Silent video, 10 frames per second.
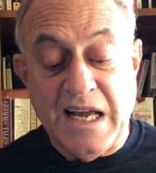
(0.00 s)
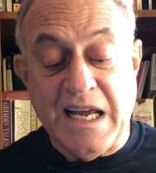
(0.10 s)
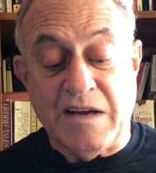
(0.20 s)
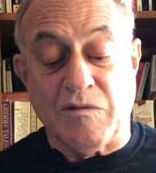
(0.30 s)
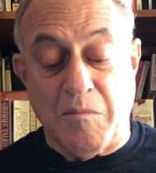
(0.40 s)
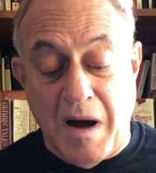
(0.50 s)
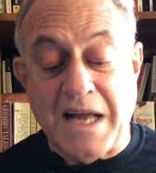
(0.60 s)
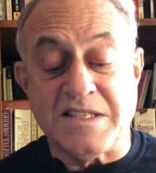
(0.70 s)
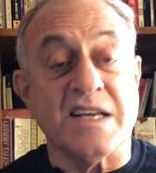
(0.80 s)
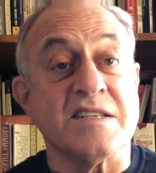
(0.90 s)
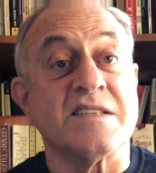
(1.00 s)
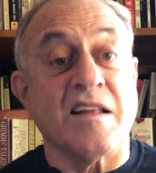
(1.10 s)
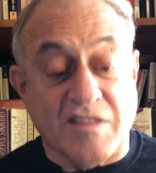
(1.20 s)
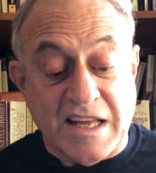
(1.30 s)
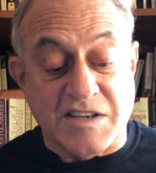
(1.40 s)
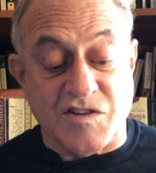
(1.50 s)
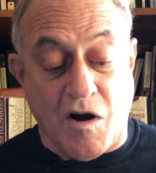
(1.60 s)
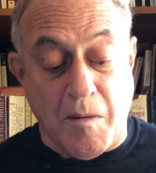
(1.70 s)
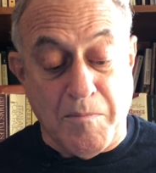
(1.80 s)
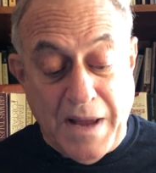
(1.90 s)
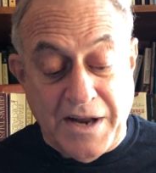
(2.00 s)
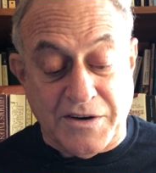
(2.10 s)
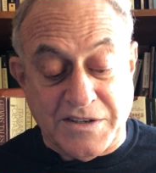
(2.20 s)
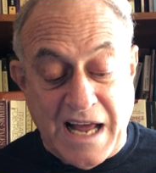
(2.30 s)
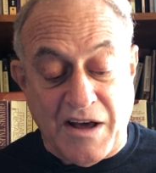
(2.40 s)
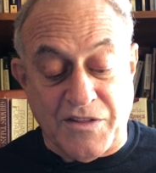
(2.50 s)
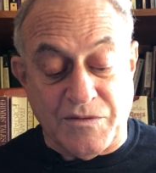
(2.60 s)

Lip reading: "It reminds us that things are better now